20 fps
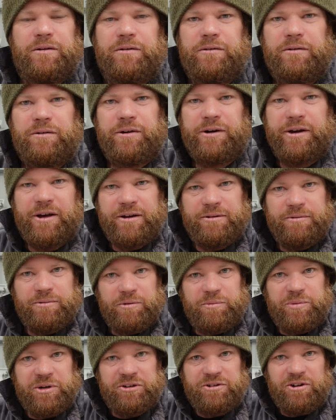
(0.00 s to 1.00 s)
Alright, well
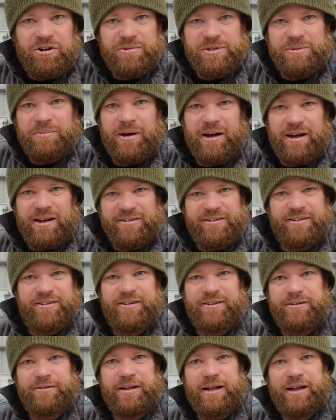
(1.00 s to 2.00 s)
a bit of time has passed,
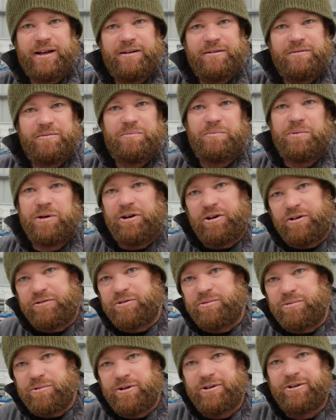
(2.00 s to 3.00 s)
been off
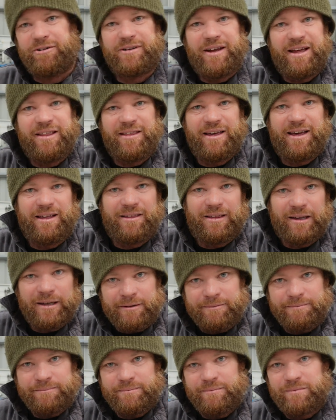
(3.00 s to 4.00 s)
to work, done that thing.